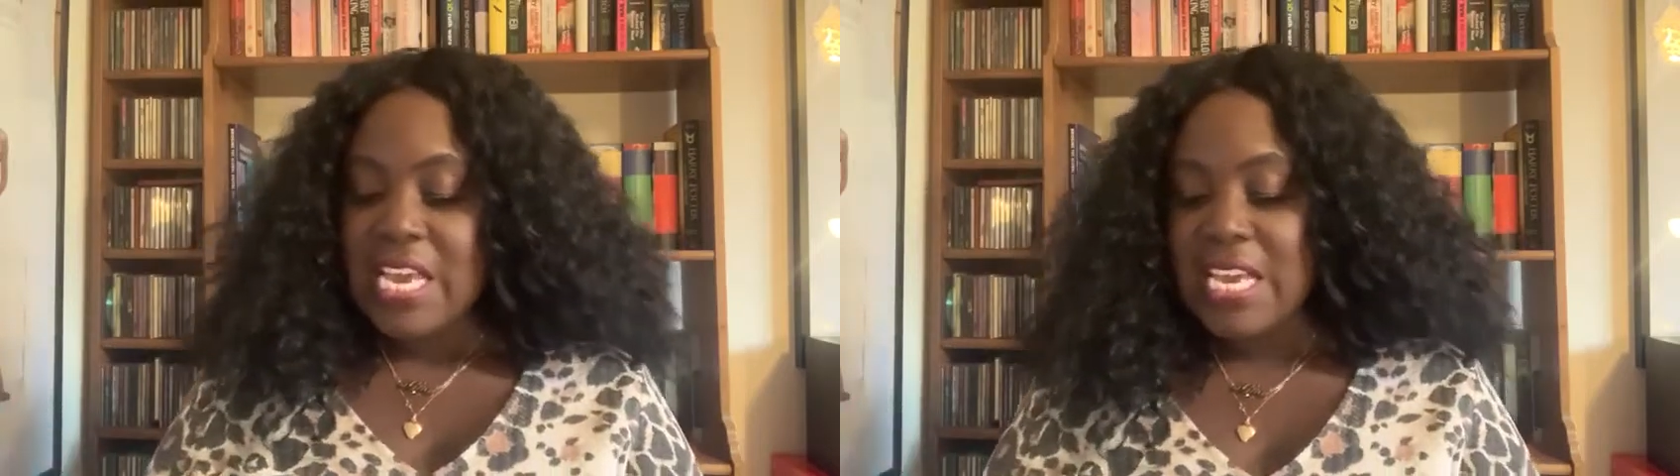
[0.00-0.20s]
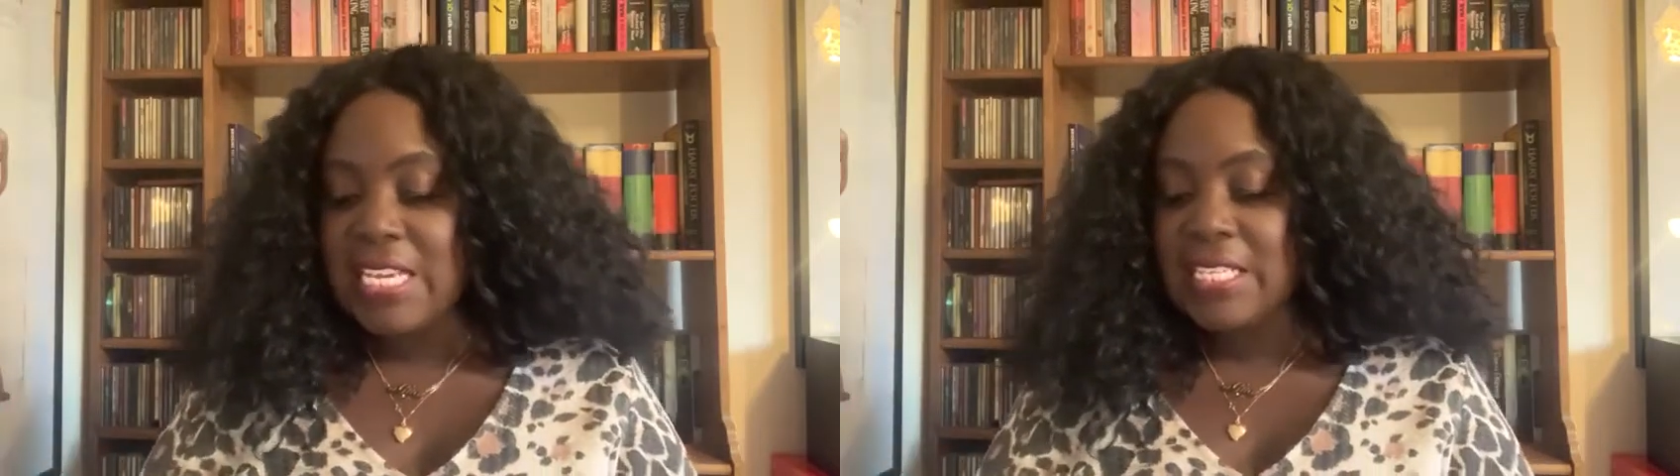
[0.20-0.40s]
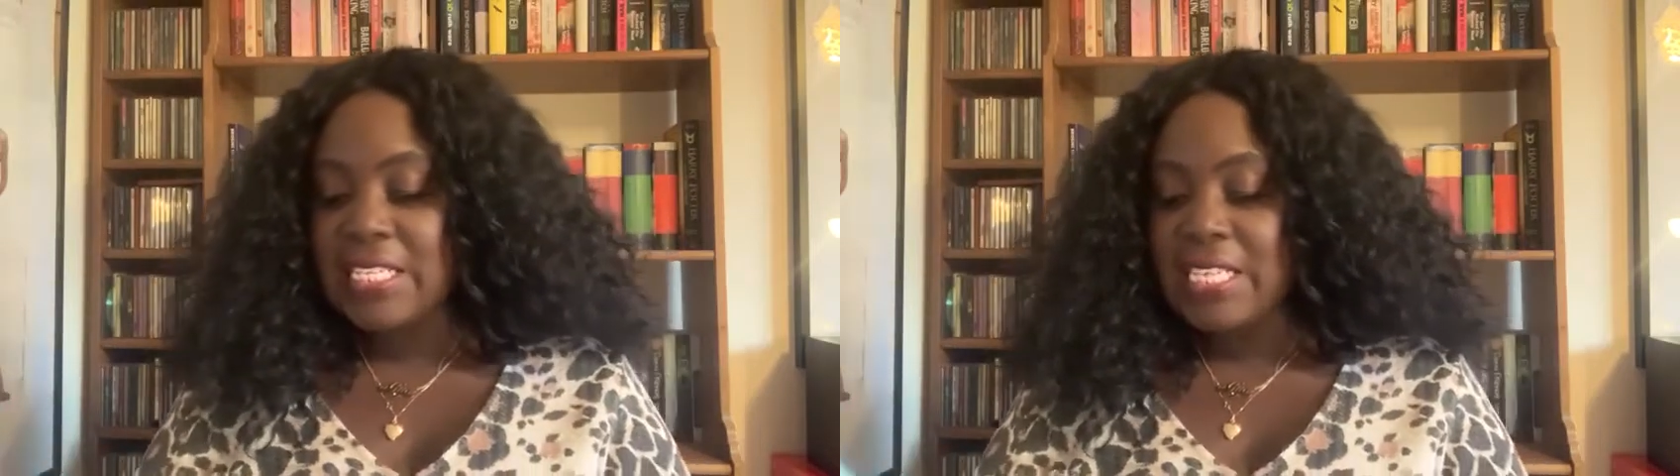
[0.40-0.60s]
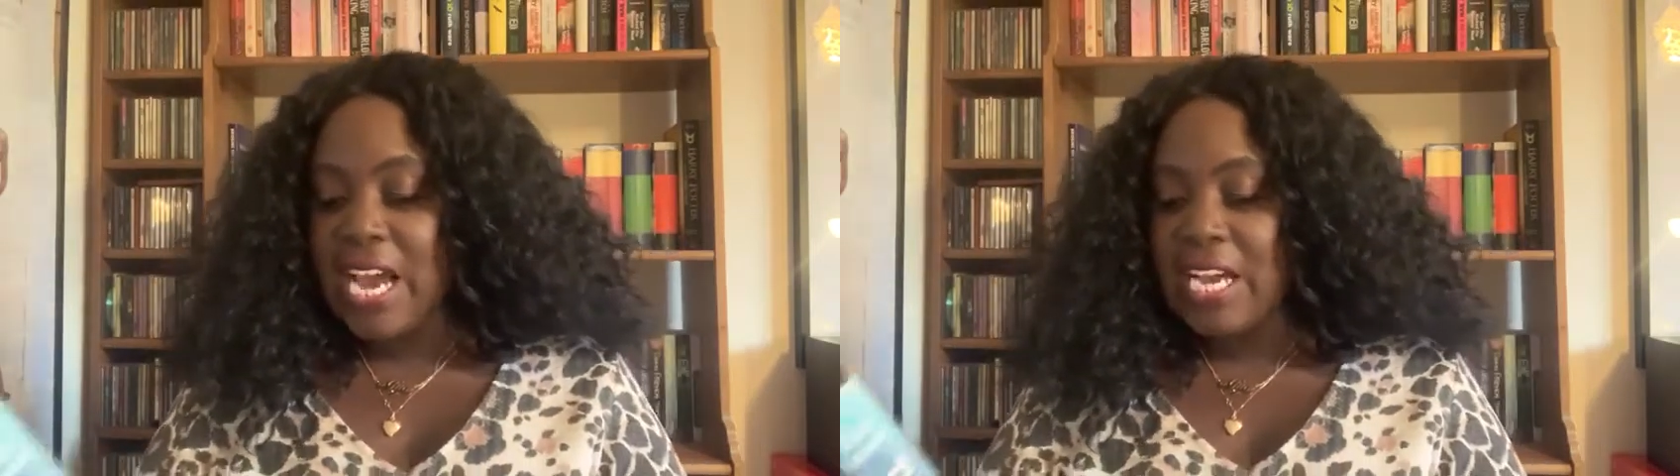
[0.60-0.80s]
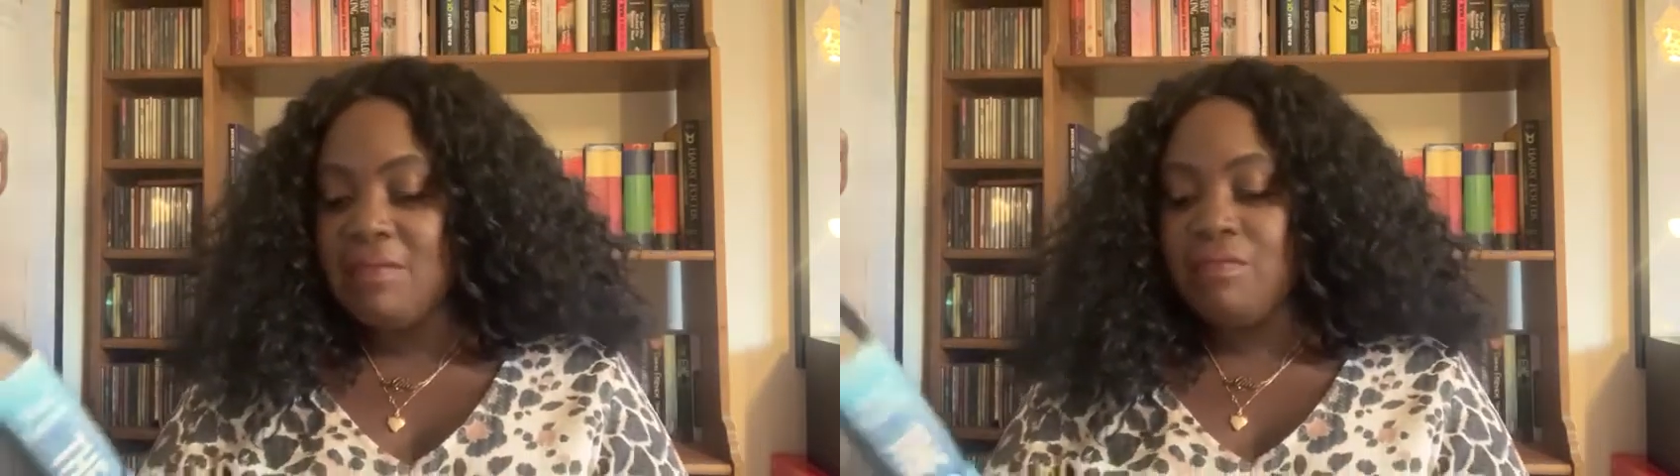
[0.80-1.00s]
is
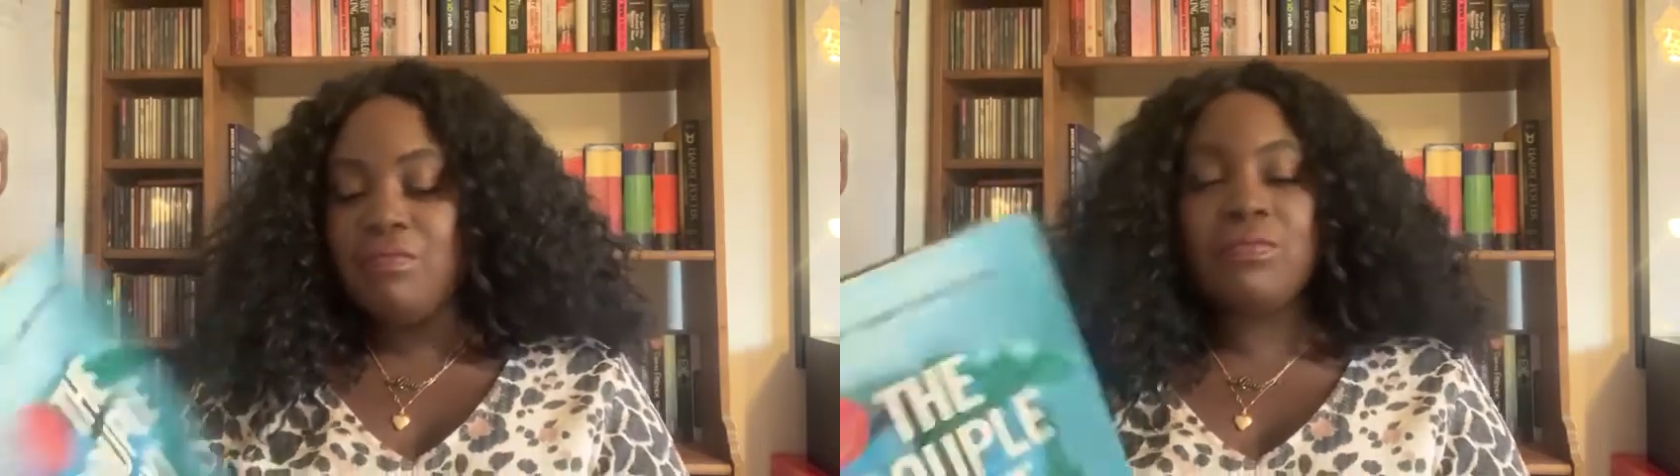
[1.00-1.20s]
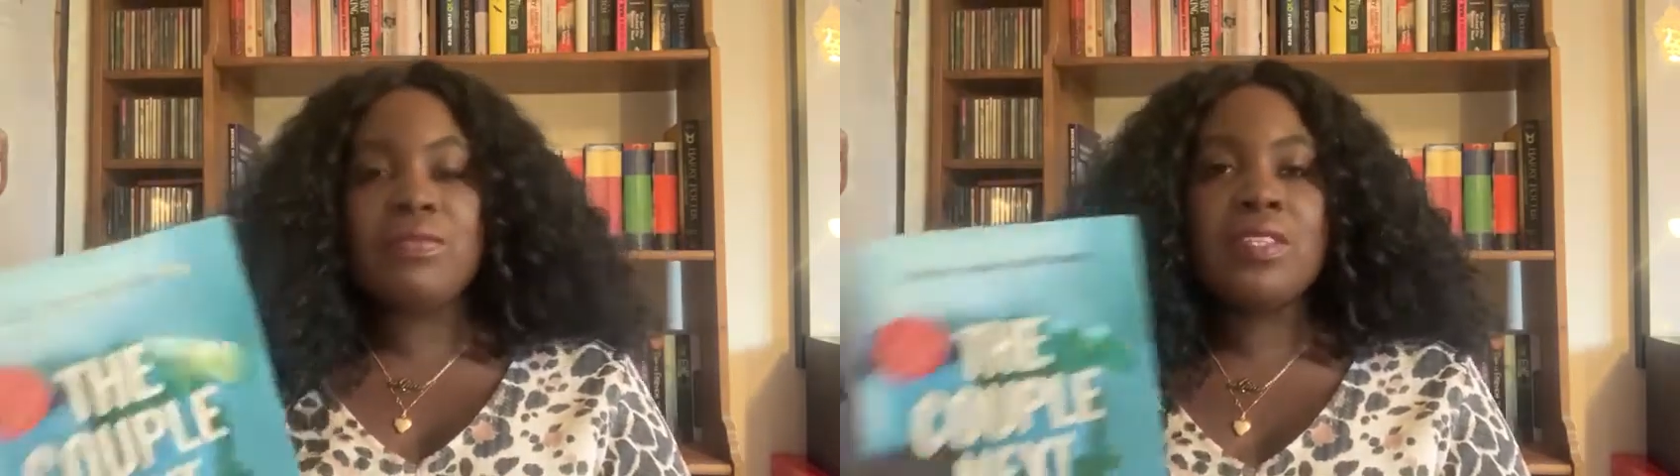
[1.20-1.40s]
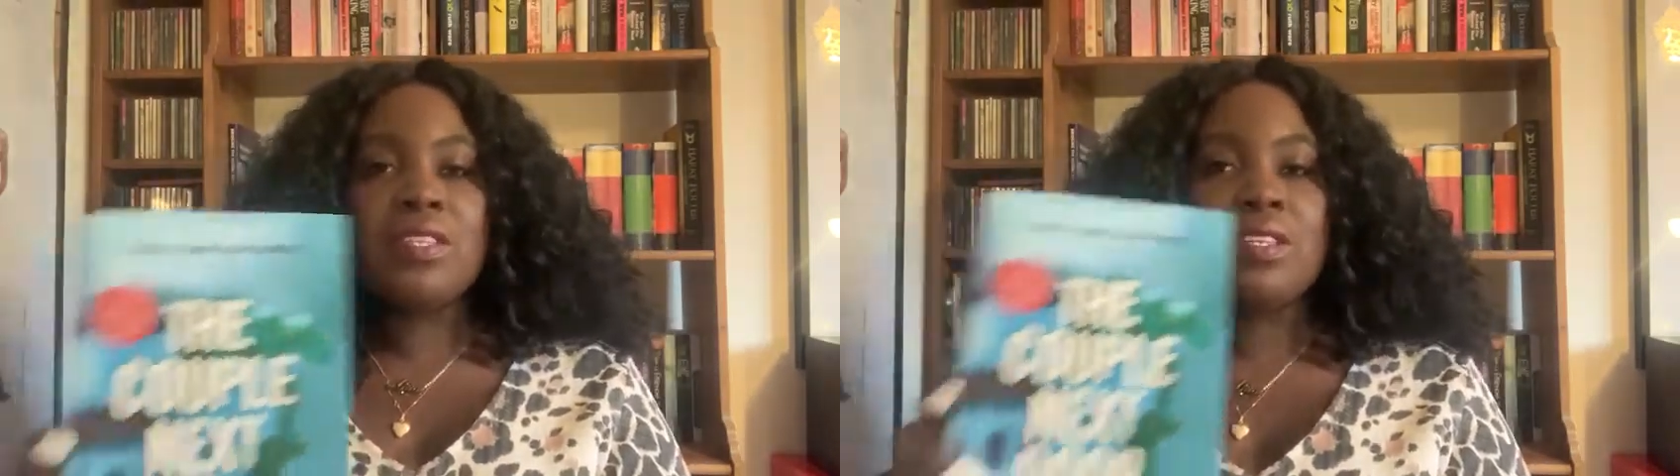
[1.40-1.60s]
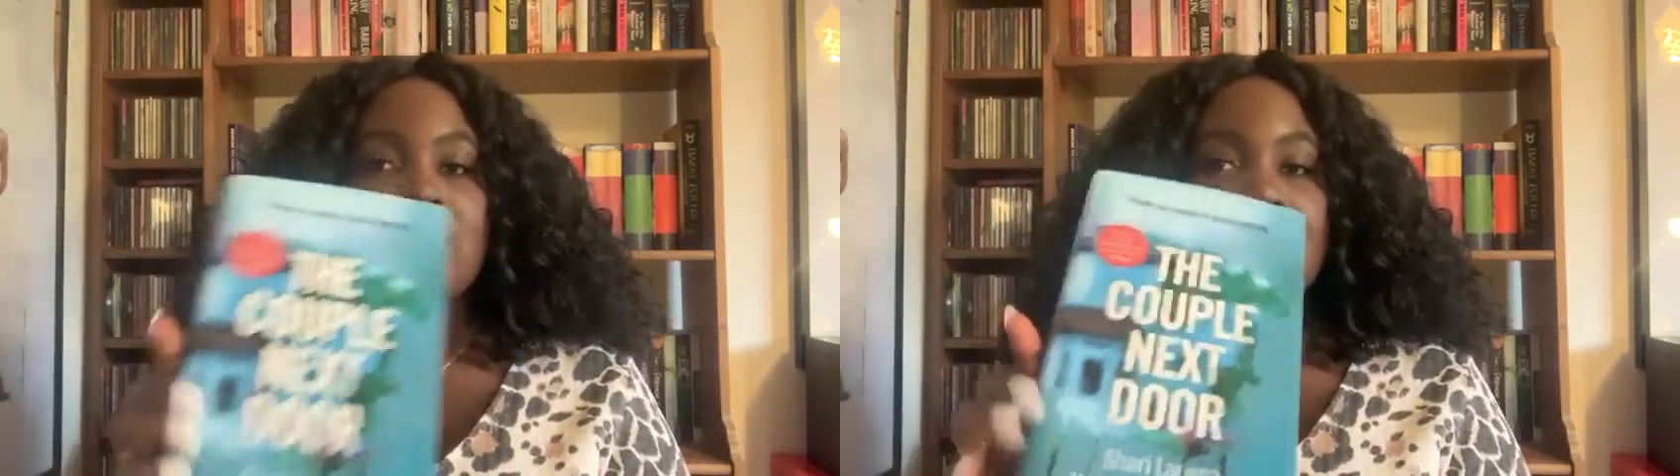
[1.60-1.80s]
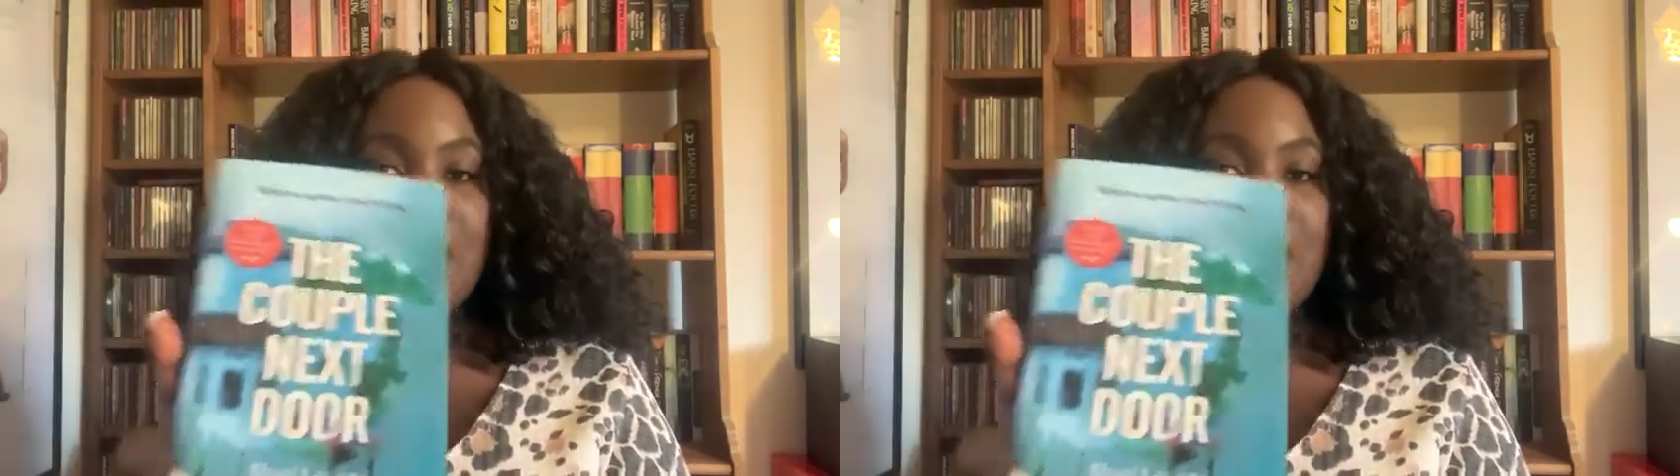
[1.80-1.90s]
The